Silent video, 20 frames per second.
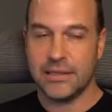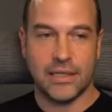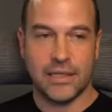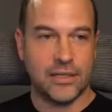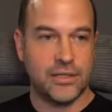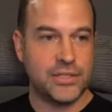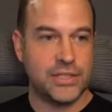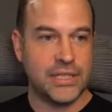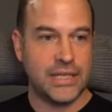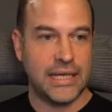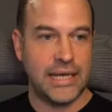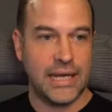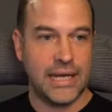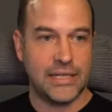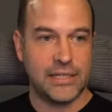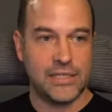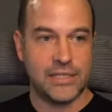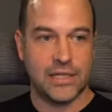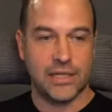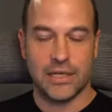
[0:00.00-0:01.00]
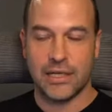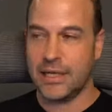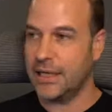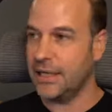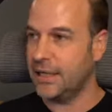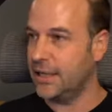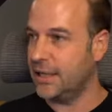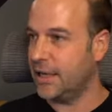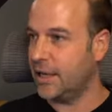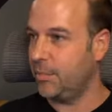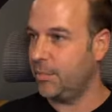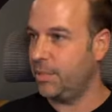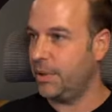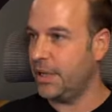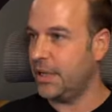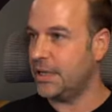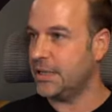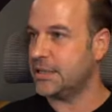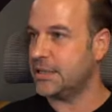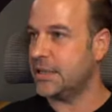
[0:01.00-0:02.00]
then you see instantly it
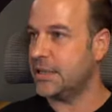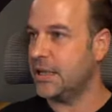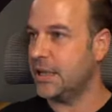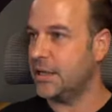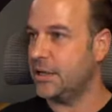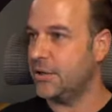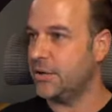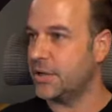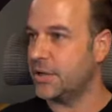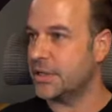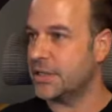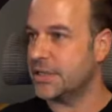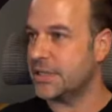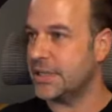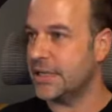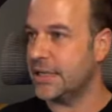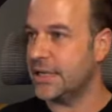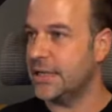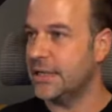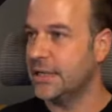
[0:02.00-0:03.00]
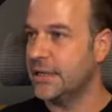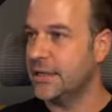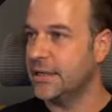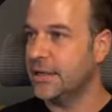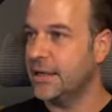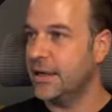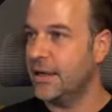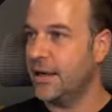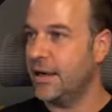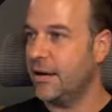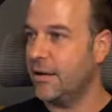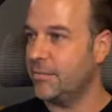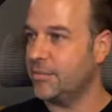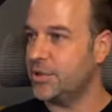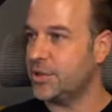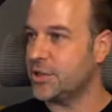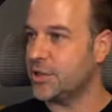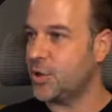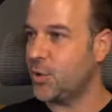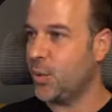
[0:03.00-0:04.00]
appears, and then you can see I'm
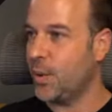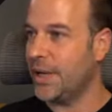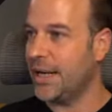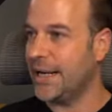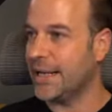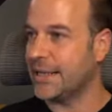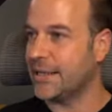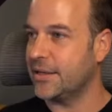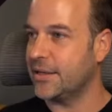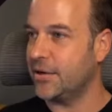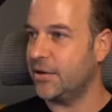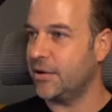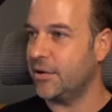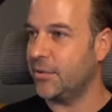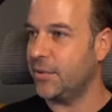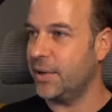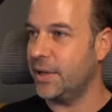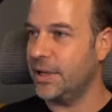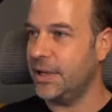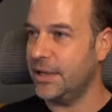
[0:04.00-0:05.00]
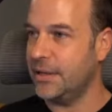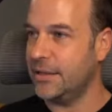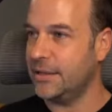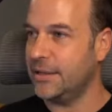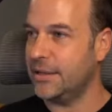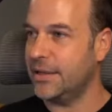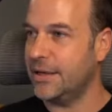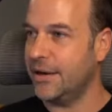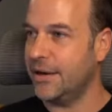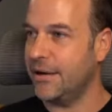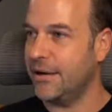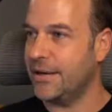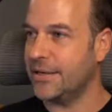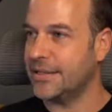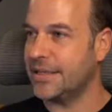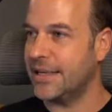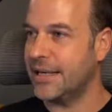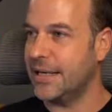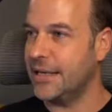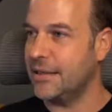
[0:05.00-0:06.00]
just twiddling the dial here
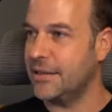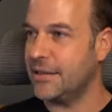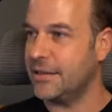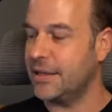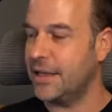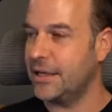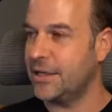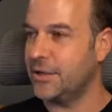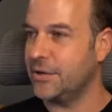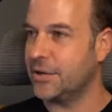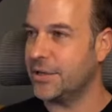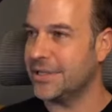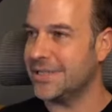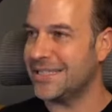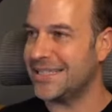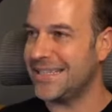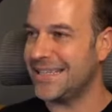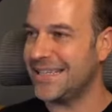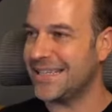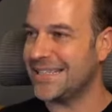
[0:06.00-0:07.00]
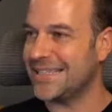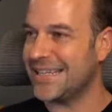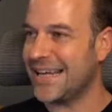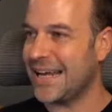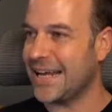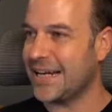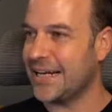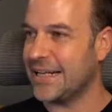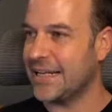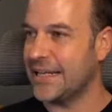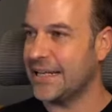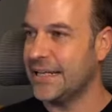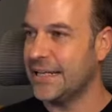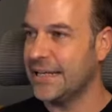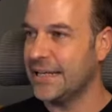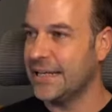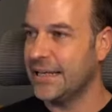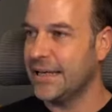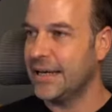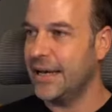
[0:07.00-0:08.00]
underneath, and then you can see exactly
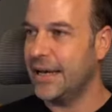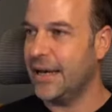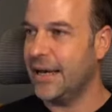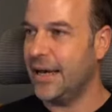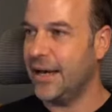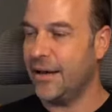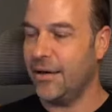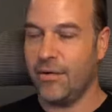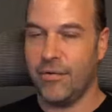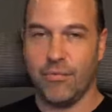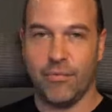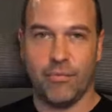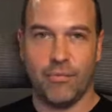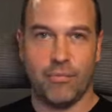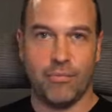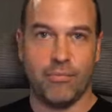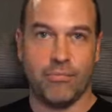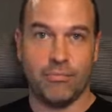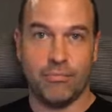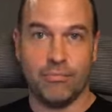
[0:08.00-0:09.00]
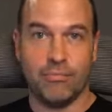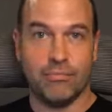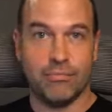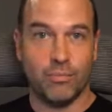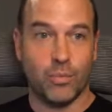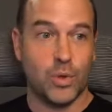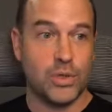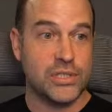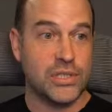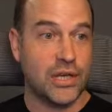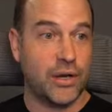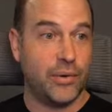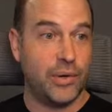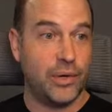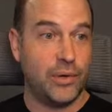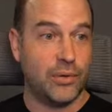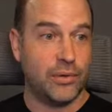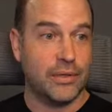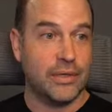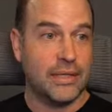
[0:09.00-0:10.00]
what's going
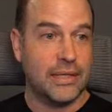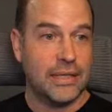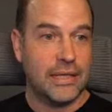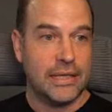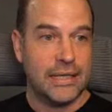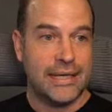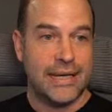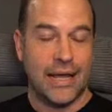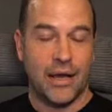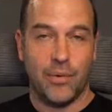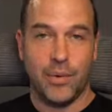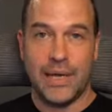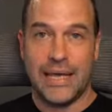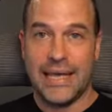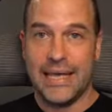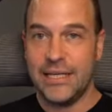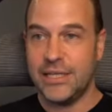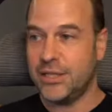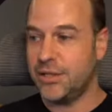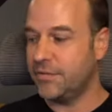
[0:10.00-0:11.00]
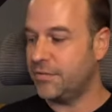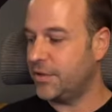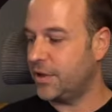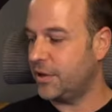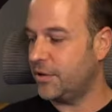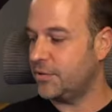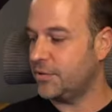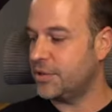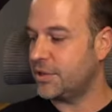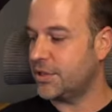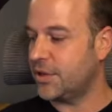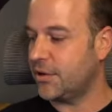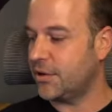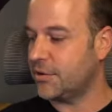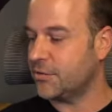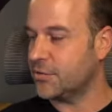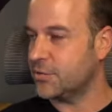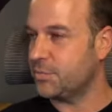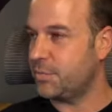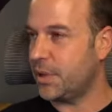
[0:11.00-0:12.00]
on. Now each of those
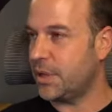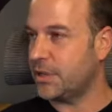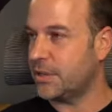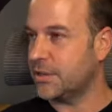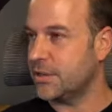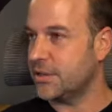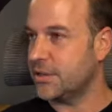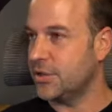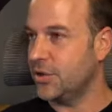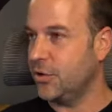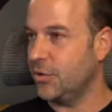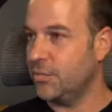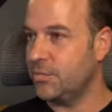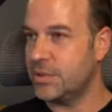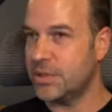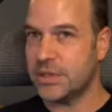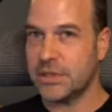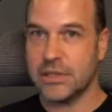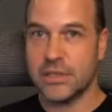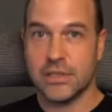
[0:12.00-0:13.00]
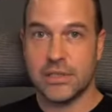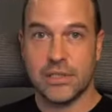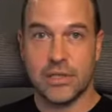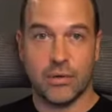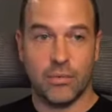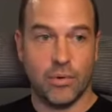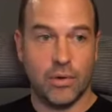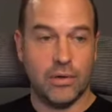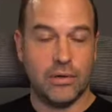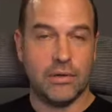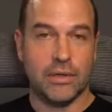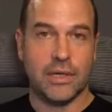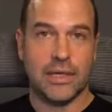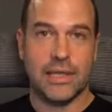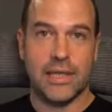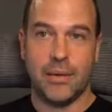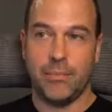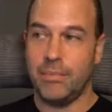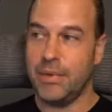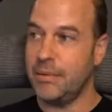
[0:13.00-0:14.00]
dials, buttons, knobs and so on can
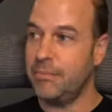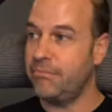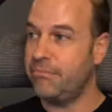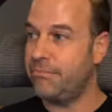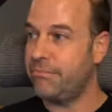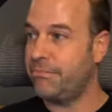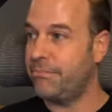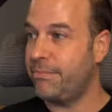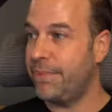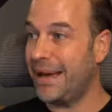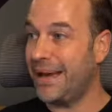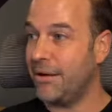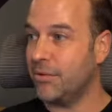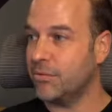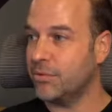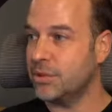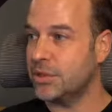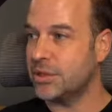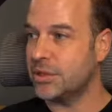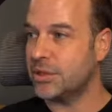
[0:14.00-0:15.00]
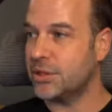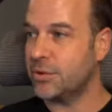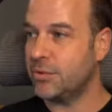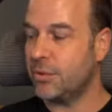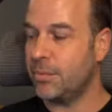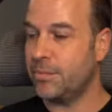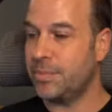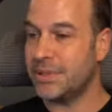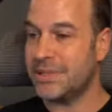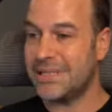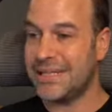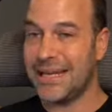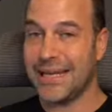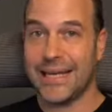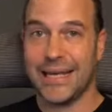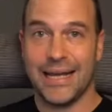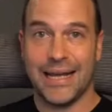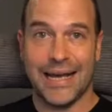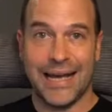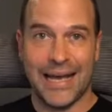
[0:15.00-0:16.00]
then be bound to a
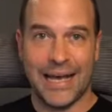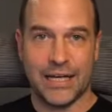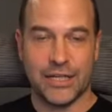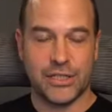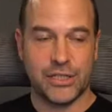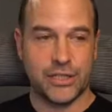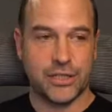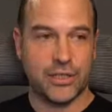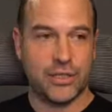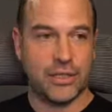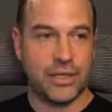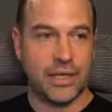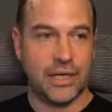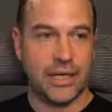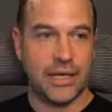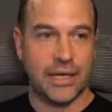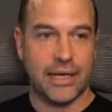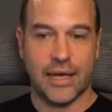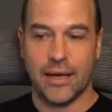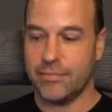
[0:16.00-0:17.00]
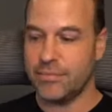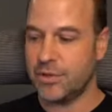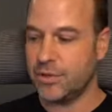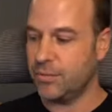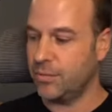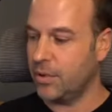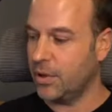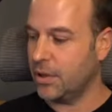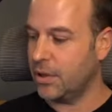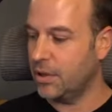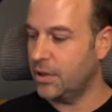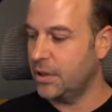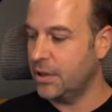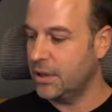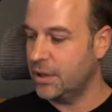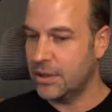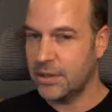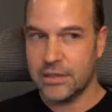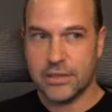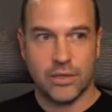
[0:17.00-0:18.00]
particular action in Capture One.
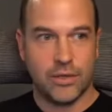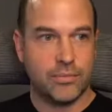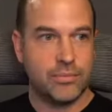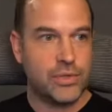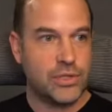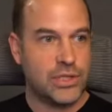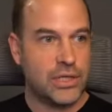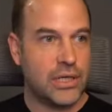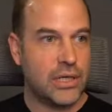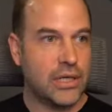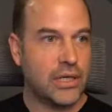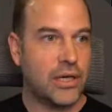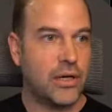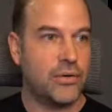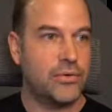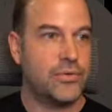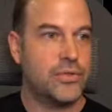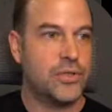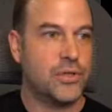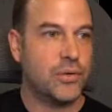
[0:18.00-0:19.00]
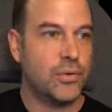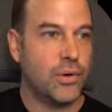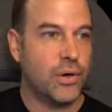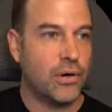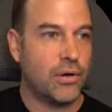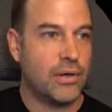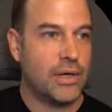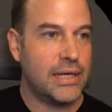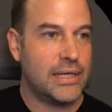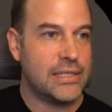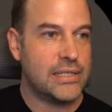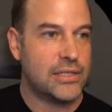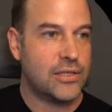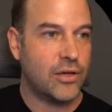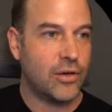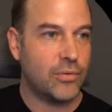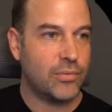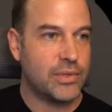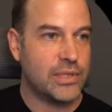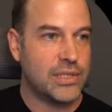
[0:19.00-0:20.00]
So I'm just going to go to our, let's
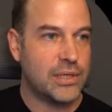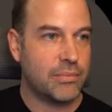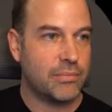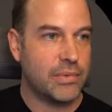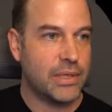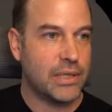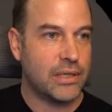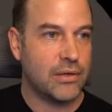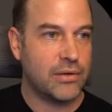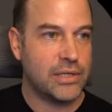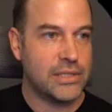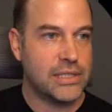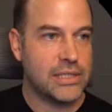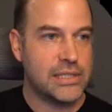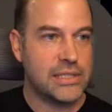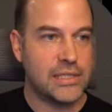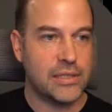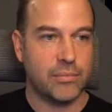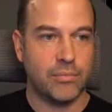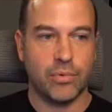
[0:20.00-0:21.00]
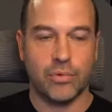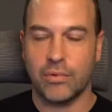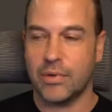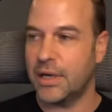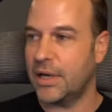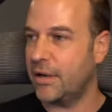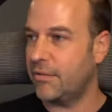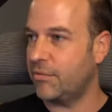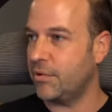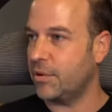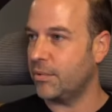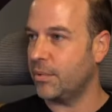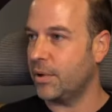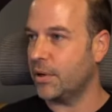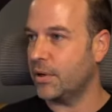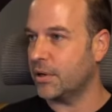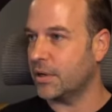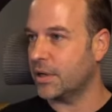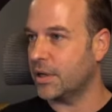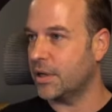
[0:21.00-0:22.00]
start with something nice and simple that
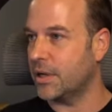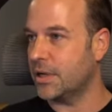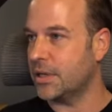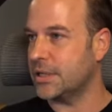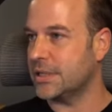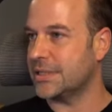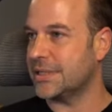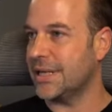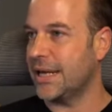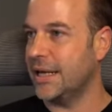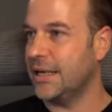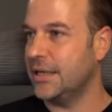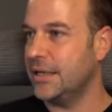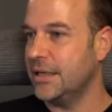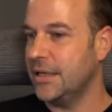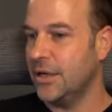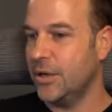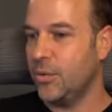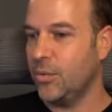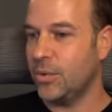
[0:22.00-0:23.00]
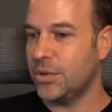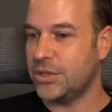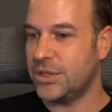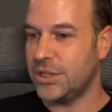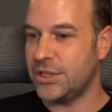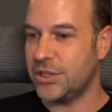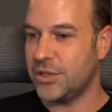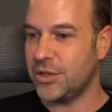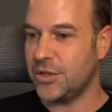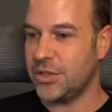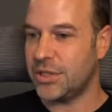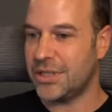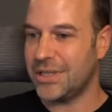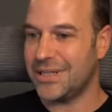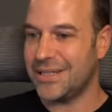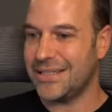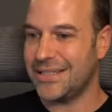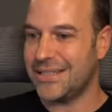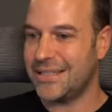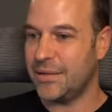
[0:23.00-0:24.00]
everyone can understand, which is just
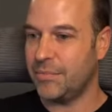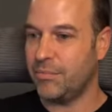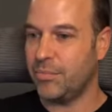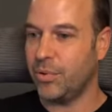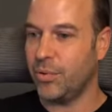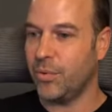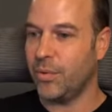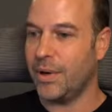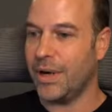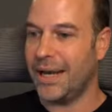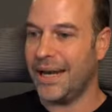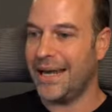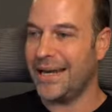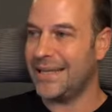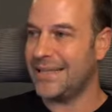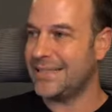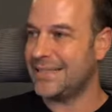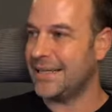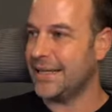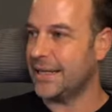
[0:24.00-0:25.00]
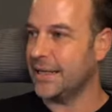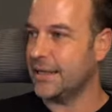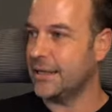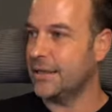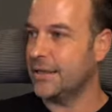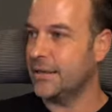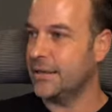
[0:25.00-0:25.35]
a simple editing